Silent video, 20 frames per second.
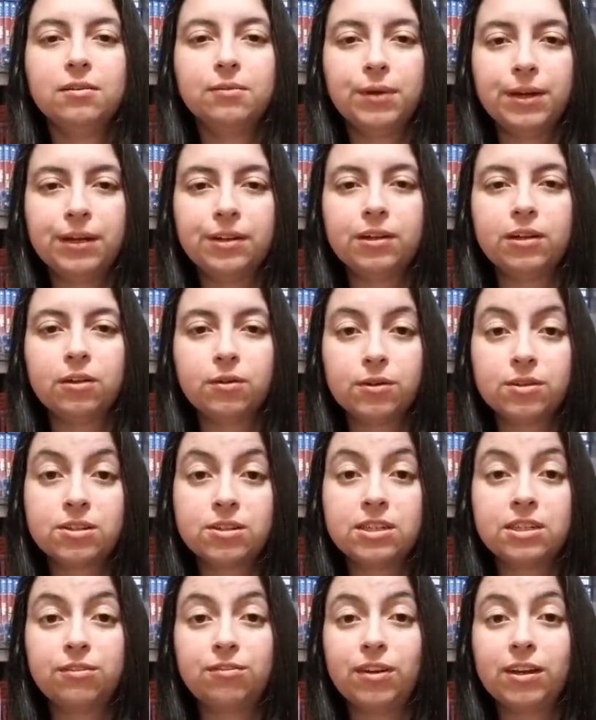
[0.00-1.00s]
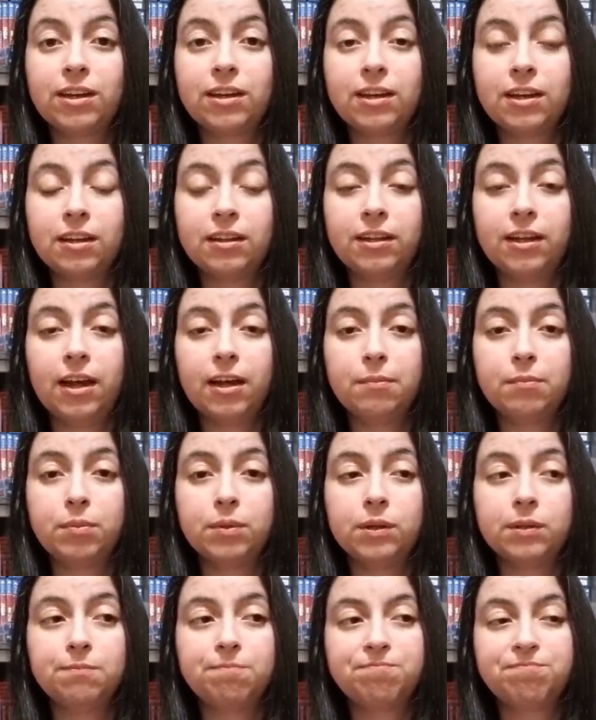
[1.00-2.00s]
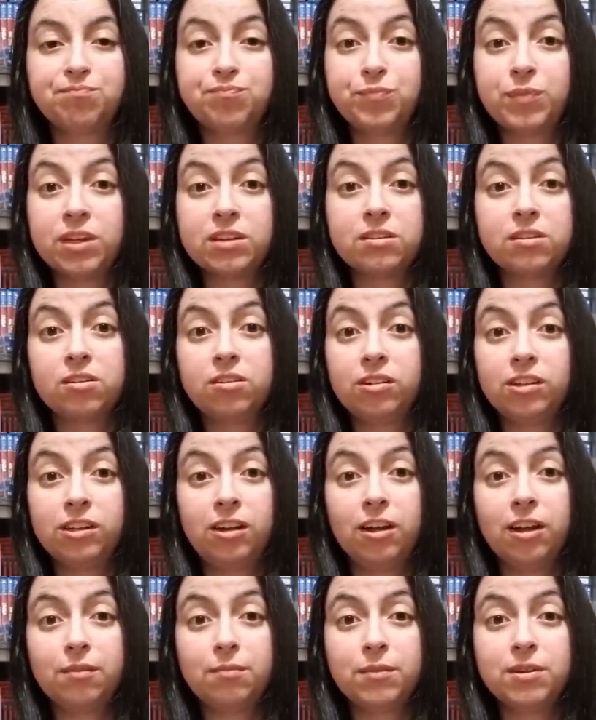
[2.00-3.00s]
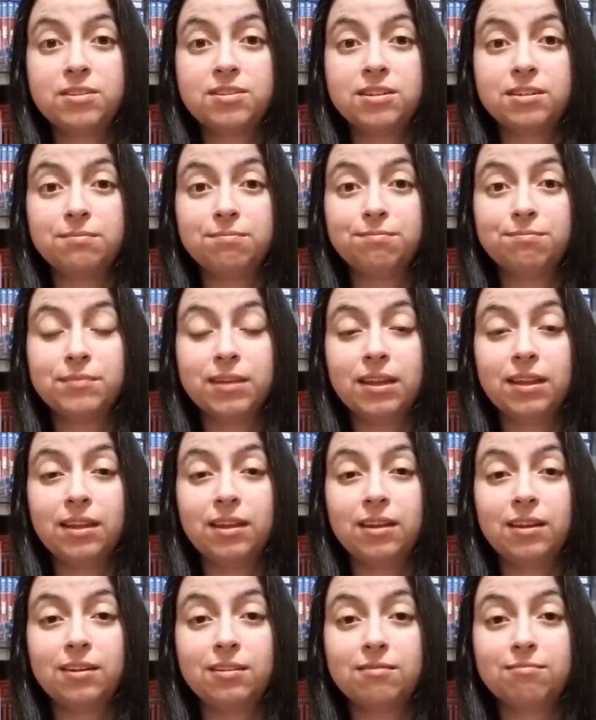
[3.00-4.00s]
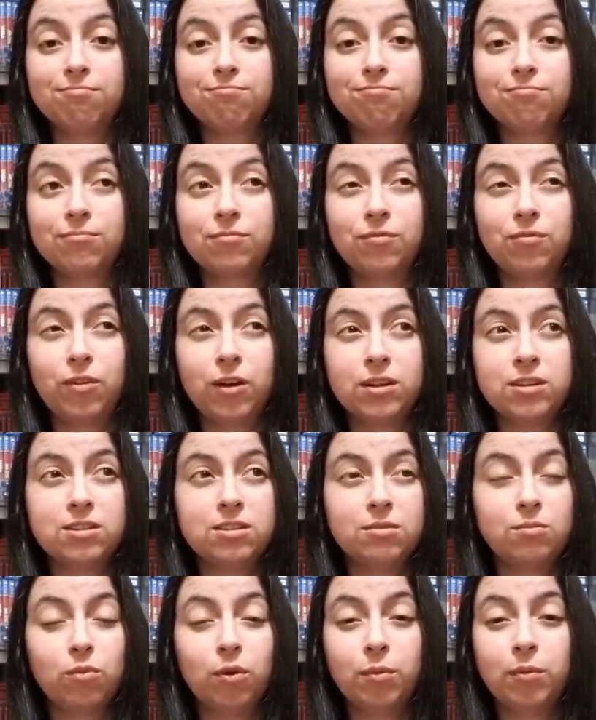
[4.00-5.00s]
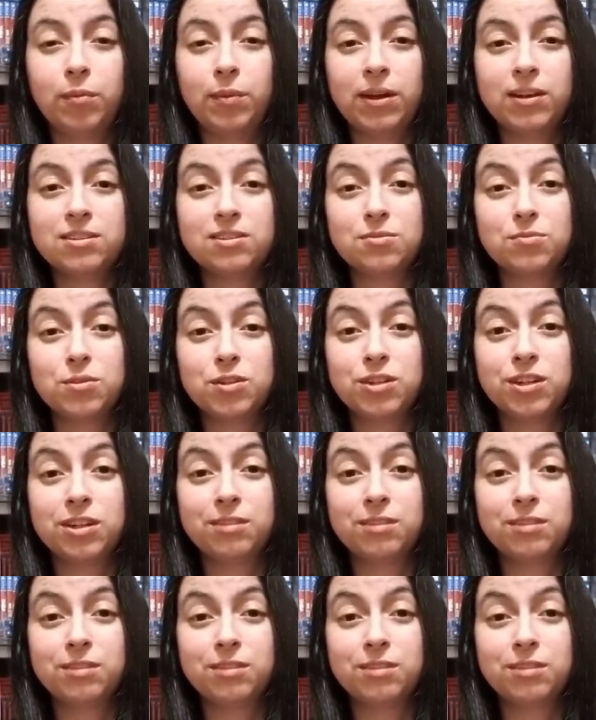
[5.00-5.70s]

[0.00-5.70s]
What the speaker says: Well, we'll see if I can get that, but that's literally all I'm missing. And then find some rubber bands and we're